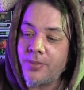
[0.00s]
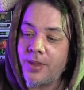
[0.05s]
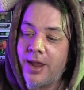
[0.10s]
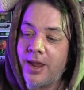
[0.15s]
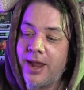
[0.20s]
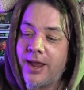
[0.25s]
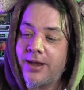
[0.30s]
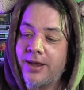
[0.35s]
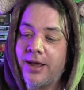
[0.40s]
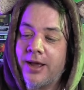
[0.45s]

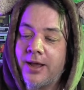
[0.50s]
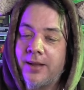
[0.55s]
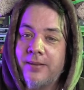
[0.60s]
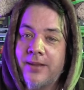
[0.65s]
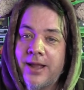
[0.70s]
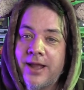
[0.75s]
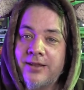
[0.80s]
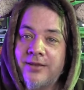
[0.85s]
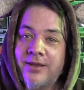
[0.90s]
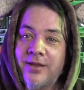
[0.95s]
And
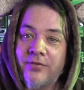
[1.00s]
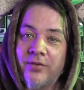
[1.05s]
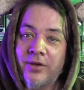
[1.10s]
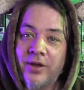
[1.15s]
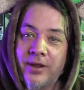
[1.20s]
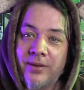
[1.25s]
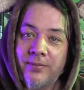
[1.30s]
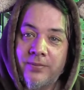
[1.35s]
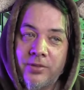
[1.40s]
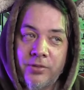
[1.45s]
I
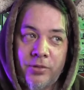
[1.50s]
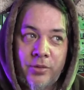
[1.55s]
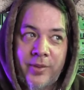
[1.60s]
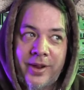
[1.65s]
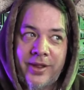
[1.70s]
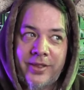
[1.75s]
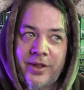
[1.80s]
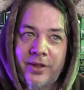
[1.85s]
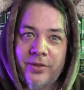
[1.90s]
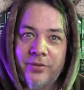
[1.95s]
definitely threw
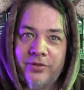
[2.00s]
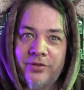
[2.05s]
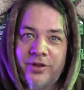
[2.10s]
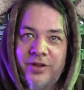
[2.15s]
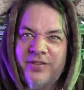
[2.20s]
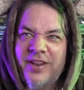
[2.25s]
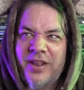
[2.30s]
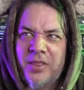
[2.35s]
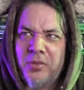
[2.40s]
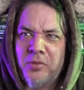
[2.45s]
away the other
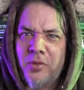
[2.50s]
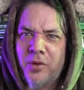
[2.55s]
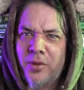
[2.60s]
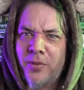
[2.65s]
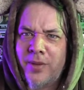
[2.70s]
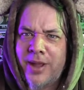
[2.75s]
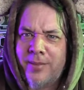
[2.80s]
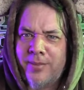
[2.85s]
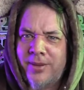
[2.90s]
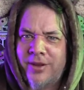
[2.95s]
stuff. Didn't throw it
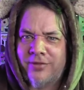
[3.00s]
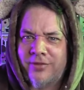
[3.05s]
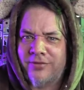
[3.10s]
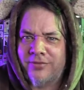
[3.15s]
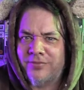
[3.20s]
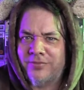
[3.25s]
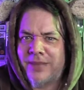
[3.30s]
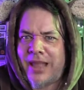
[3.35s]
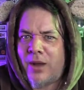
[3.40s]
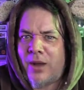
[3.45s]
away, but
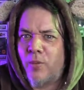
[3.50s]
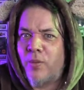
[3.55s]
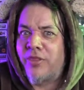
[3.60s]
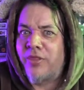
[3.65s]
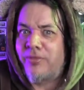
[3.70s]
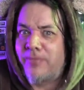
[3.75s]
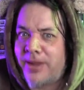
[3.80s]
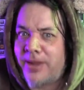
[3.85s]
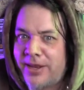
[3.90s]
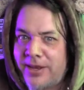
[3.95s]
it's not
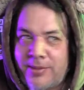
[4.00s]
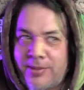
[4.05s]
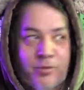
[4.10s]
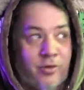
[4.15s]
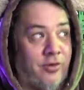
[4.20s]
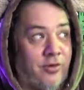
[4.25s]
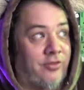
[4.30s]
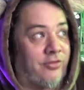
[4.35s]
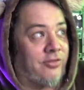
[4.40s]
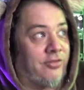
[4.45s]
with me
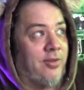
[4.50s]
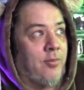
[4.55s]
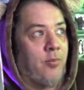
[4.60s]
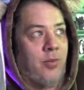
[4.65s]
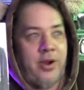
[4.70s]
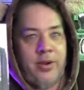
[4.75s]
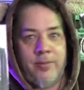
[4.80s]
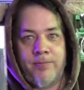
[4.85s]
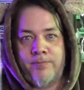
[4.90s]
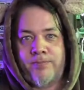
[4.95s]
anymore. It's
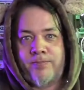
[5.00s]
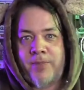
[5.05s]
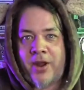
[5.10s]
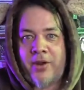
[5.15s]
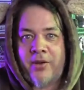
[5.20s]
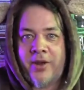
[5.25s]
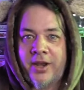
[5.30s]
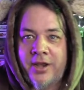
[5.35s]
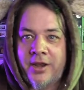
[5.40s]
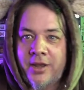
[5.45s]
somewhere
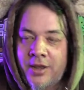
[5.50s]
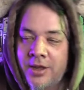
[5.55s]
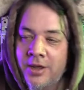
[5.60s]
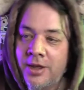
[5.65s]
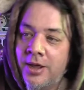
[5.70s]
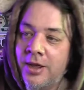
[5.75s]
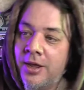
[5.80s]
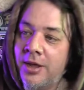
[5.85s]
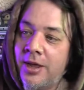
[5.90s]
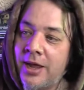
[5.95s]
buried,
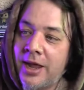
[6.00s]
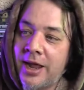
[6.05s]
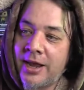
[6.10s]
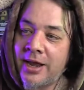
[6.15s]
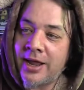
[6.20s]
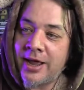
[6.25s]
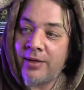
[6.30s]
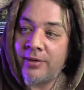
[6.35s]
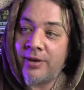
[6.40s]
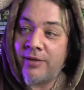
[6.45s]
and
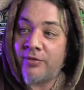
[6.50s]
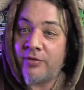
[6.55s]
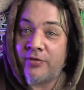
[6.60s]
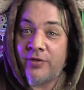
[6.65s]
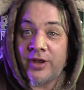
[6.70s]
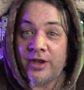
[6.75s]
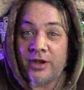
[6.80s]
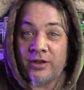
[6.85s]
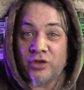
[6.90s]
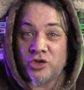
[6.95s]
I'll never
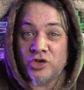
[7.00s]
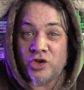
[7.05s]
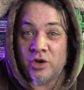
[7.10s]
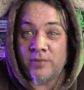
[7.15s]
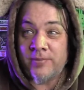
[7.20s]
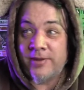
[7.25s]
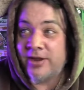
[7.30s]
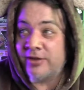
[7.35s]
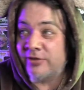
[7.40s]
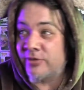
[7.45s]
fit into the
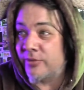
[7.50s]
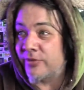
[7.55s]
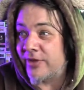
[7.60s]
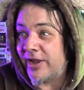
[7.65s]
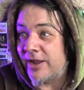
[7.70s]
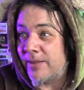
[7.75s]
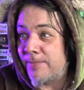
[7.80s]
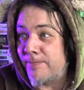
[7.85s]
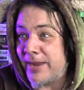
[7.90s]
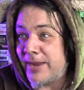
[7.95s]
shirt because it was
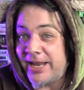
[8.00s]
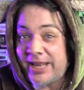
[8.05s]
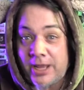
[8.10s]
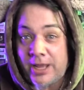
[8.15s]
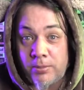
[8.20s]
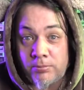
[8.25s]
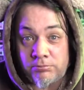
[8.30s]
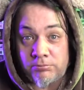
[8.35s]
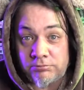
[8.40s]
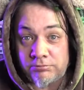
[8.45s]
like a
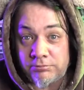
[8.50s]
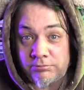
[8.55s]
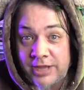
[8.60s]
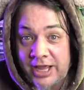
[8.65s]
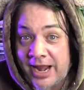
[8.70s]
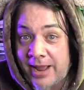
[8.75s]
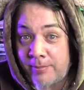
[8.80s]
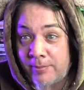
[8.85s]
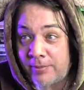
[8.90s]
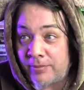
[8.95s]
medium,
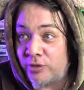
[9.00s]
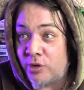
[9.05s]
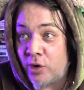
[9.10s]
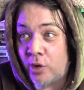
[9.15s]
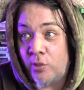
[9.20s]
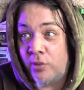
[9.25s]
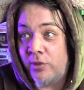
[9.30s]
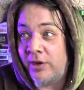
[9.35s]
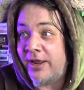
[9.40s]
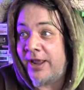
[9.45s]
and I'm
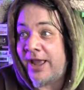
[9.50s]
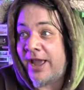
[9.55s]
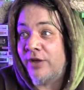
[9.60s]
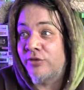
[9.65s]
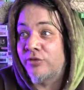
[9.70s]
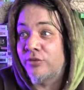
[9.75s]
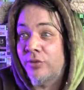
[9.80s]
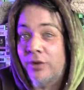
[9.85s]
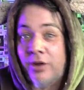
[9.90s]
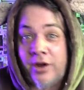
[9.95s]
totally
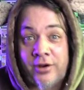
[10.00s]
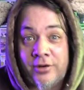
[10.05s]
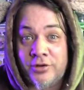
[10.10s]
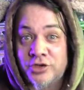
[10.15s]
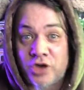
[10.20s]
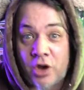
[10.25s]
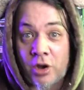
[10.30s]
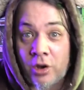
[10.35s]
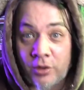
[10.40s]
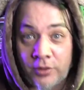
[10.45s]
extra
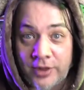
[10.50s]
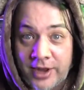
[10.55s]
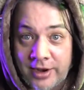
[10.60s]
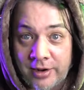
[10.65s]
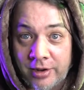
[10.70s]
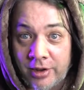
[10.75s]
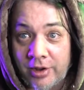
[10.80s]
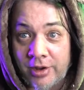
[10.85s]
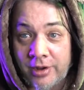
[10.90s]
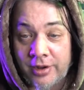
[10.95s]
large all day
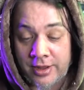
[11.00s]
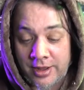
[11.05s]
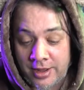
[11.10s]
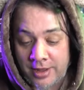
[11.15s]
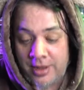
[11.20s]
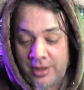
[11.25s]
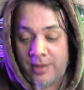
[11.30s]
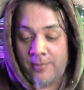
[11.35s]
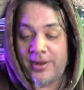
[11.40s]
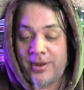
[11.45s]
long.
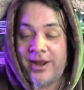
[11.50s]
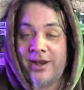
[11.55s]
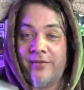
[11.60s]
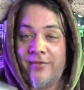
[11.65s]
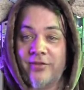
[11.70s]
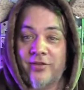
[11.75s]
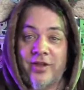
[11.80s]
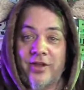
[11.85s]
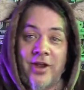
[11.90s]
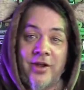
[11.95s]
But I love
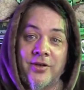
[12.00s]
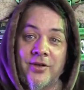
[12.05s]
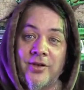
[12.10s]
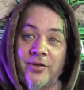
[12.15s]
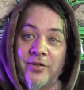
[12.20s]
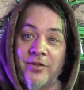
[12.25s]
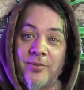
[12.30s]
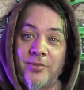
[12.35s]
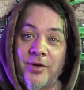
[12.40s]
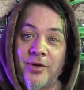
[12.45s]
this
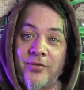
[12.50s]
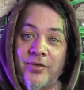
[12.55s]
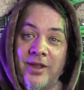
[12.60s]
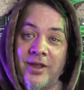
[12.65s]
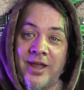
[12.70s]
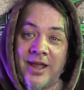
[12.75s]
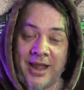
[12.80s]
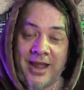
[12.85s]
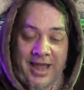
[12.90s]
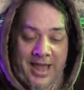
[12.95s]
character in the
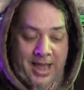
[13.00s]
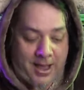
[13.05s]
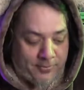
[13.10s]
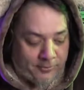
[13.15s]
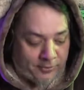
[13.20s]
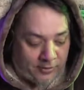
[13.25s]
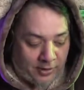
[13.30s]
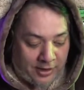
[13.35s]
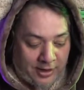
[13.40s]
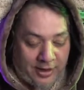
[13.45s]
movie, and I
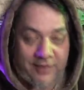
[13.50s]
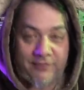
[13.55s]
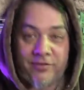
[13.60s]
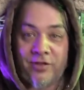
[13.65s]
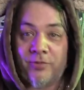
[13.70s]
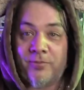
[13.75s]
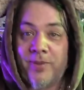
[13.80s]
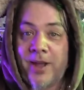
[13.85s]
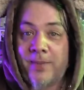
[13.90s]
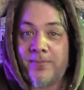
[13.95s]
absolutely love
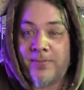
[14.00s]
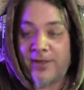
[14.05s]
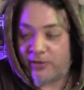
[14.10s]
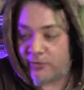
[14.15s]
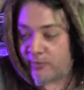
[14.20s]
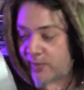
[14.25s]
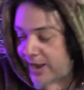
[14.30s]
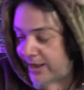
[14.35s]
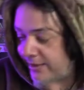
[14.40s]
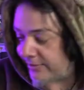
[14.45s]
this pop.
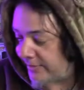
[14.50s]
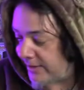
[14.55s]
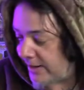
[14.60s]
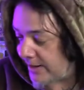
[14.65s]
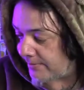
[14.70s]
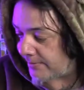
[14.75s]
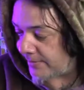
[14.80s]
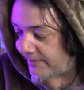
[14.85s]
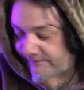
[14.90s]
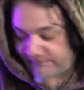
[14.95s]
That's why it's
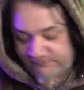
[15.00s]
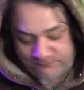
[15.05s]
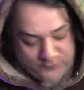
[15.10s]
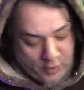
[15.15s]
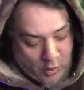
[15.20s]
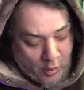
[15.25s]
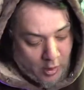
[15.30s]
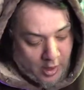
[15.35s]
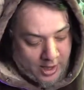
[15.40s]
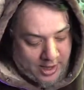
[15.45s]
number
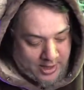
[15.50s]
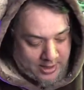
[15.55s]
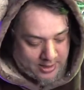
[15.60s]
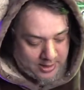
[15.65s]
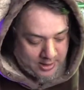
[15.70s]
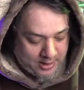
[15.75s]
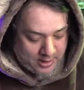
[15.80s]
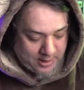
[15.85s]
4.